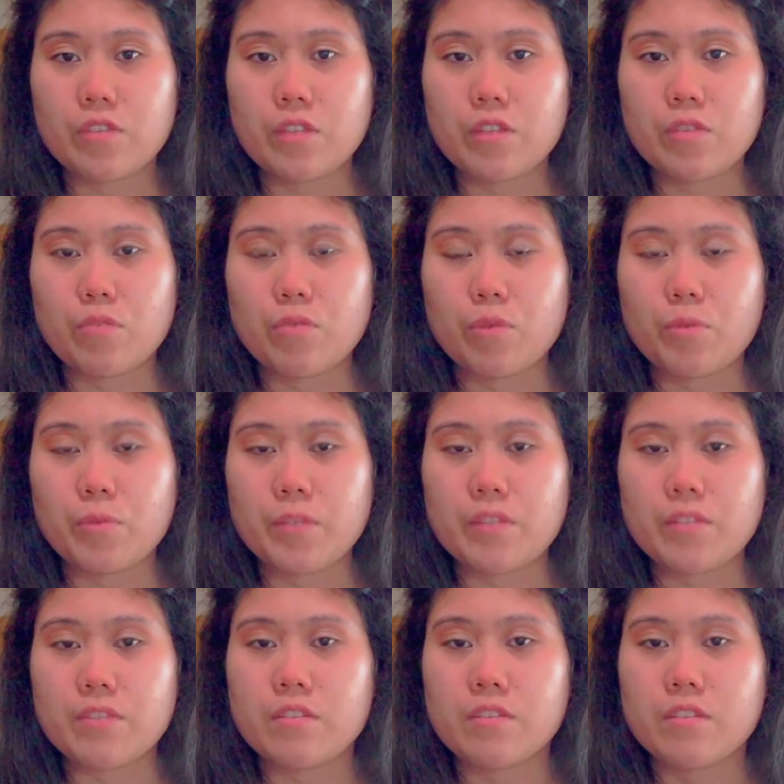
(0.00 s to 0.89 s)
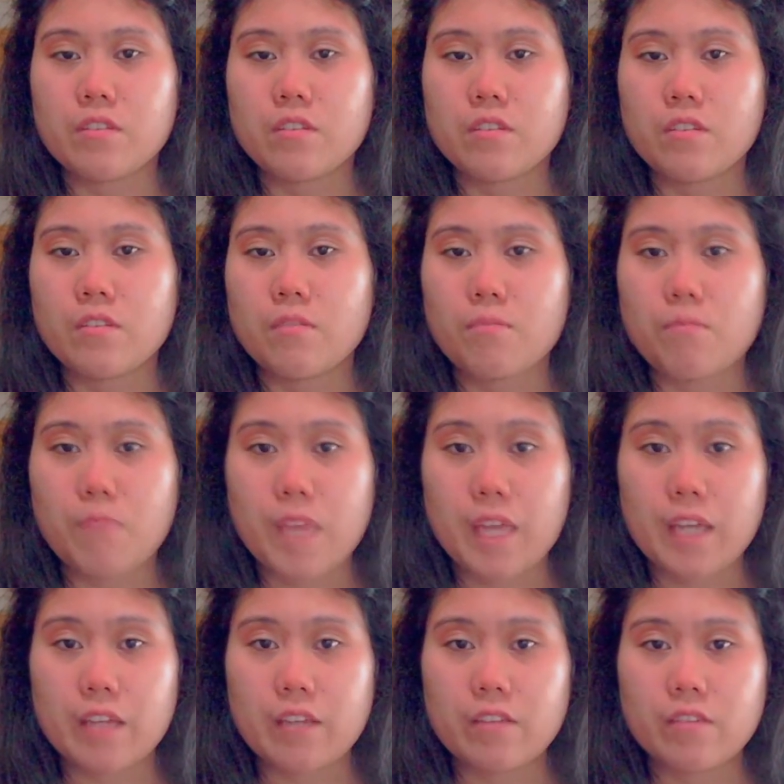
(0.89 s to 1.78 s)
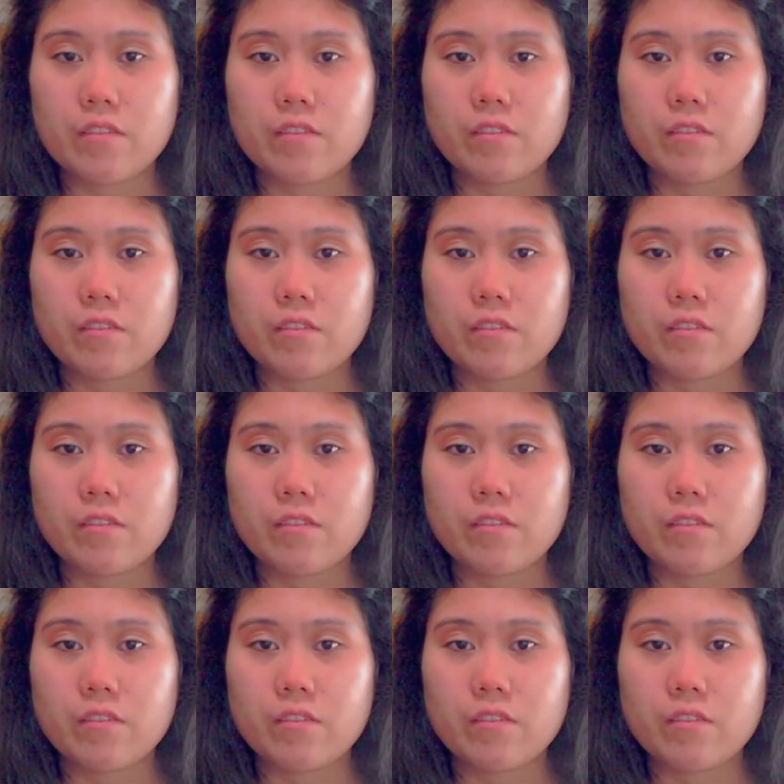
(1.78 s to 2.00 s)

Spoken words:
that the Romans made.